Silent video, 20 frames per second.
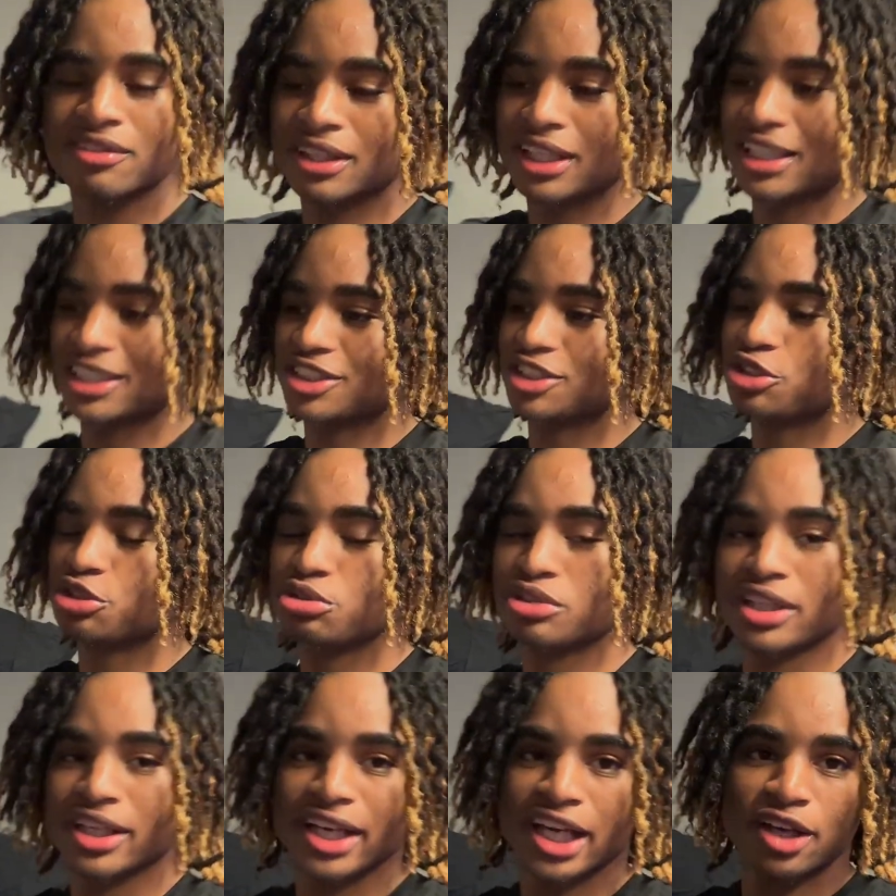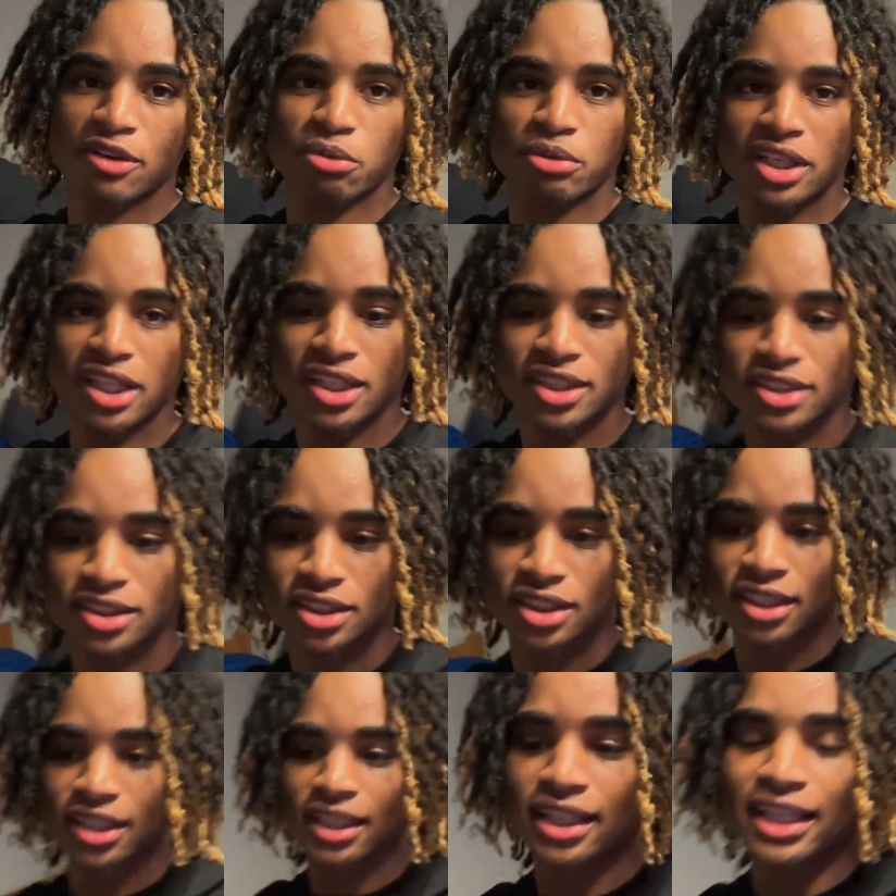for like two and a half weeks,
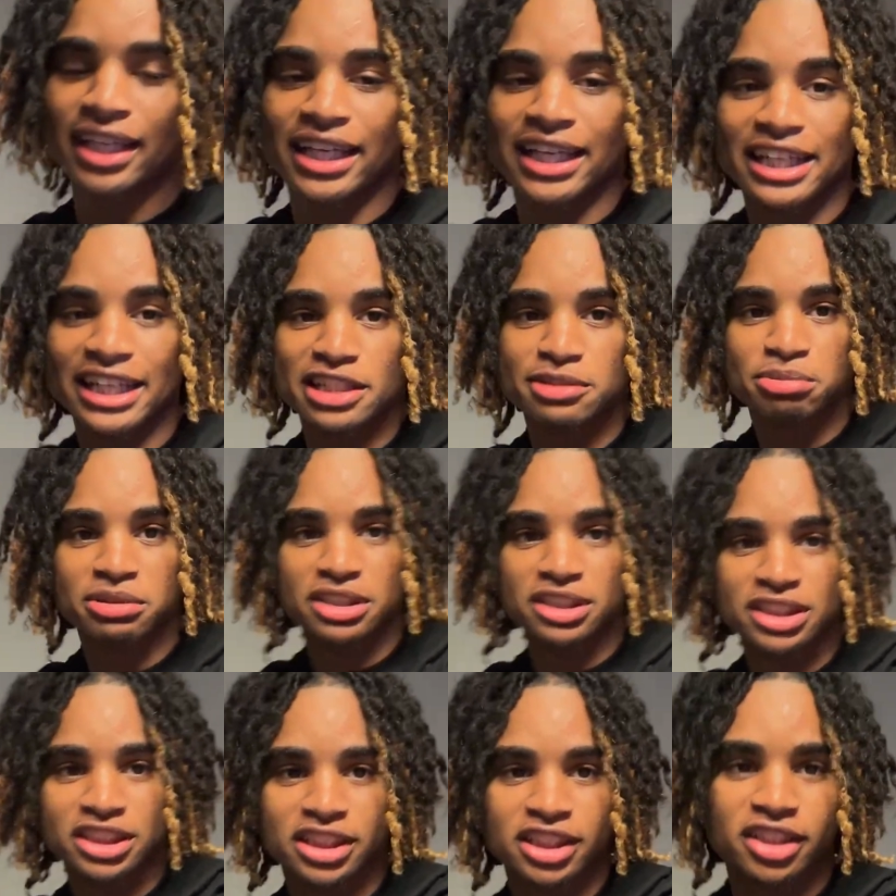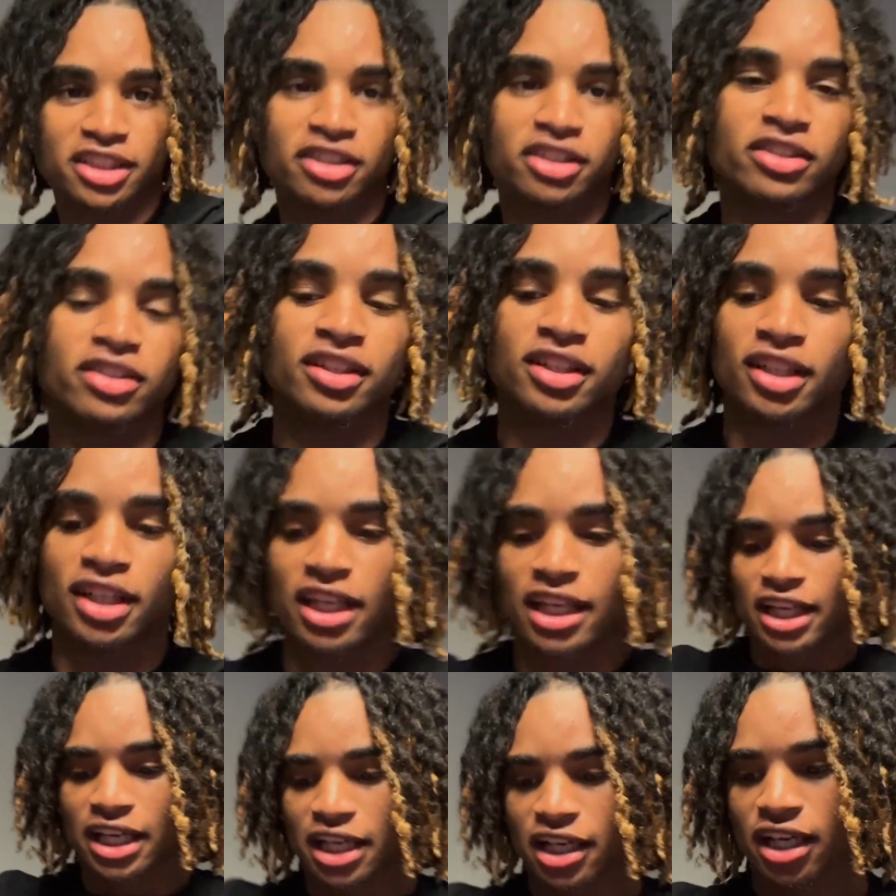and it's been chill.
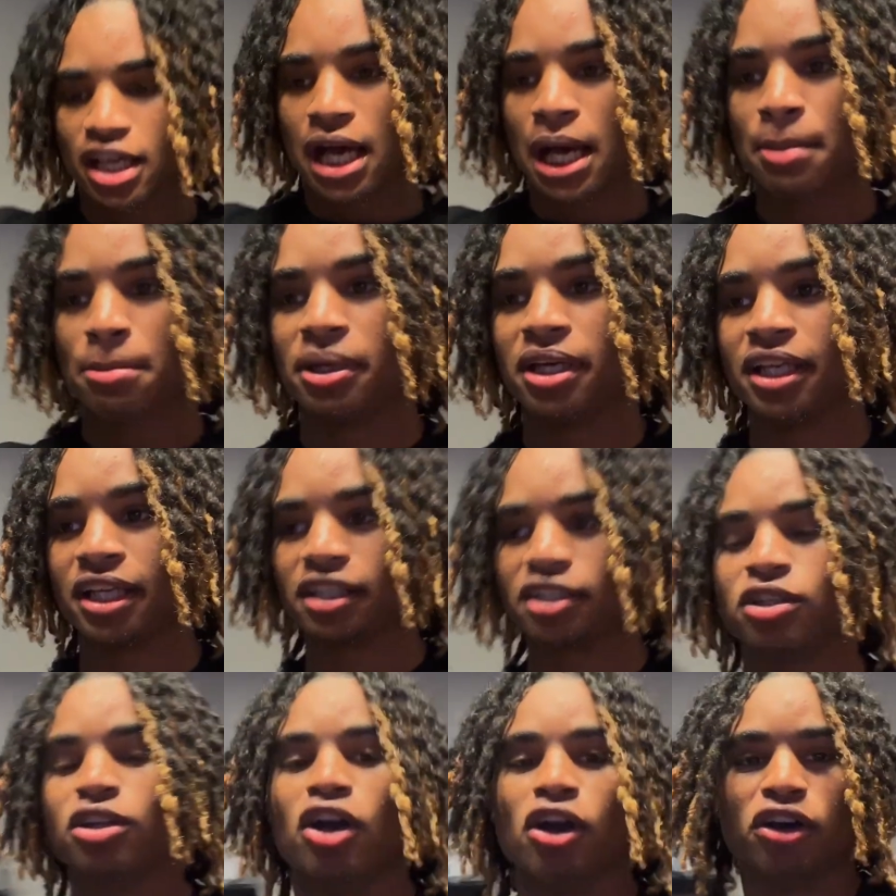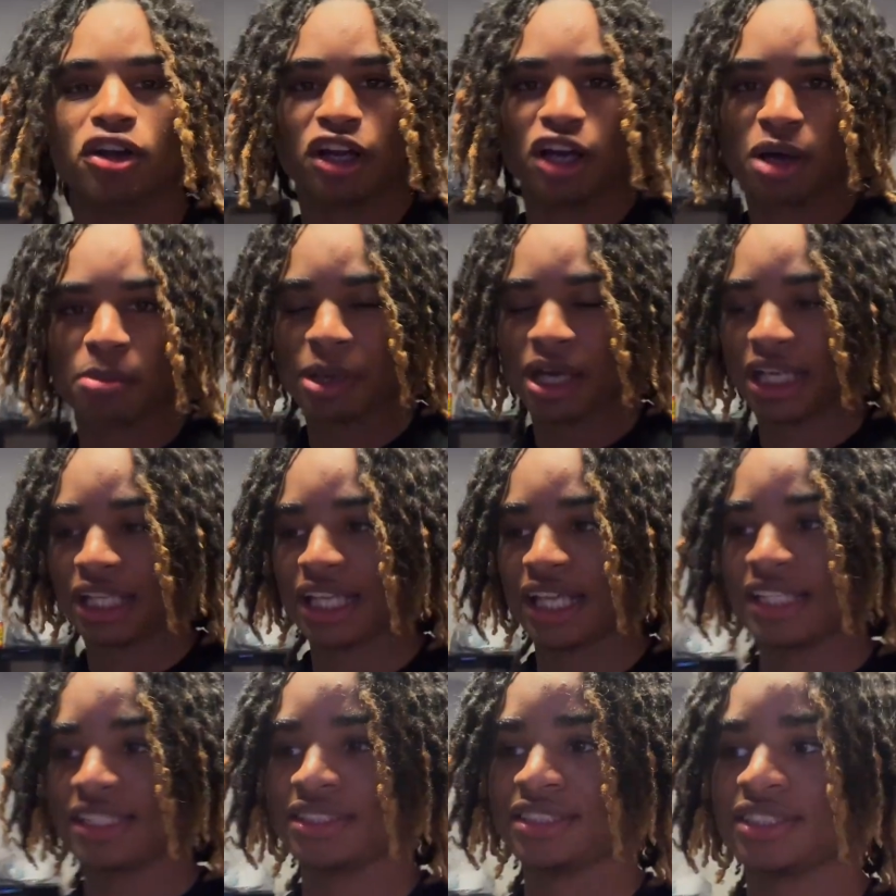I've been going to all my
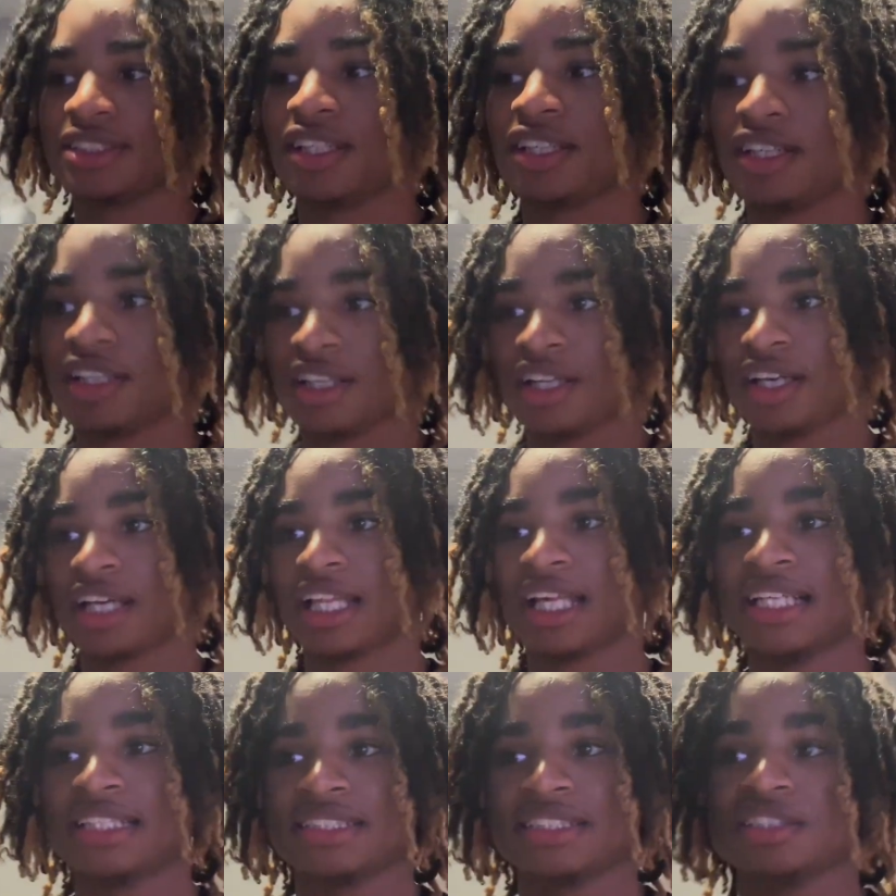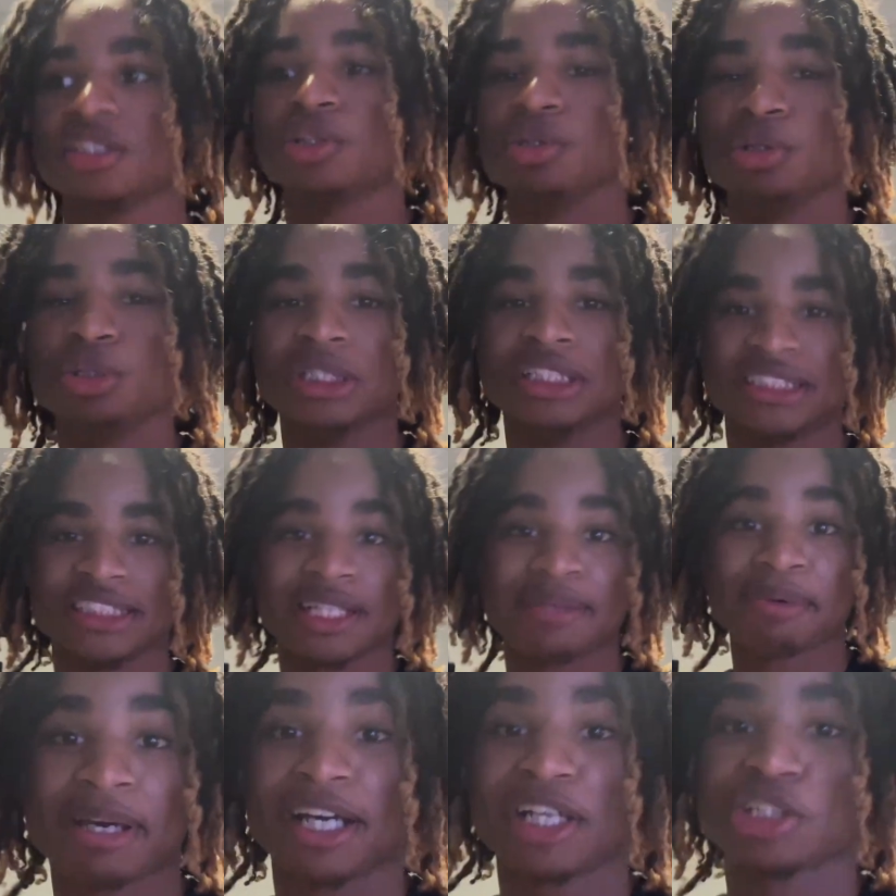classes. All the classes cool
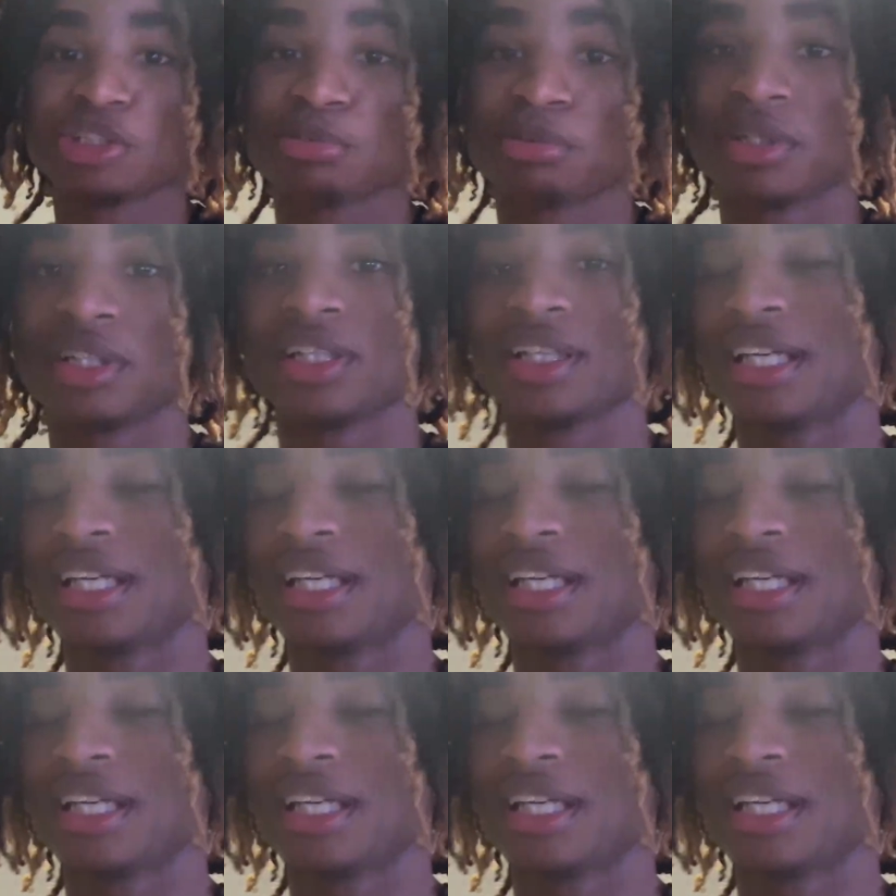except algebra.